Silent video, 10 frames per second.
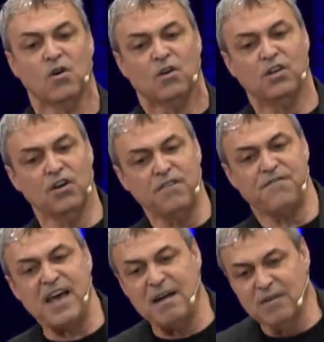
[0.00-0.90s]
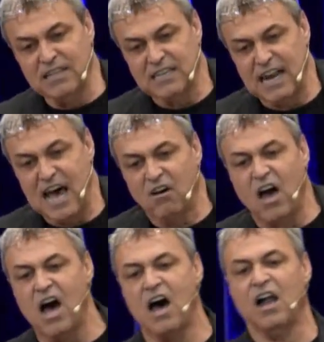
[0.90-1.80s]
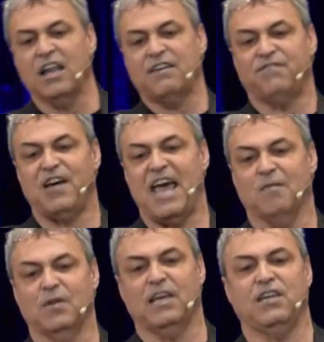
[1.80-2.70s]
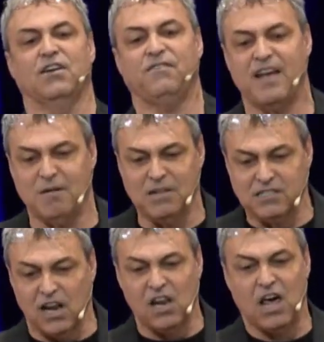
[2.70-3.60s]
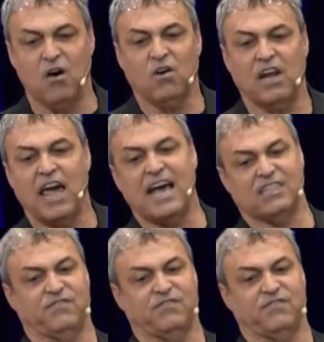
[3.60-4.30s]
your family's an alcoholic family. Your family's a low class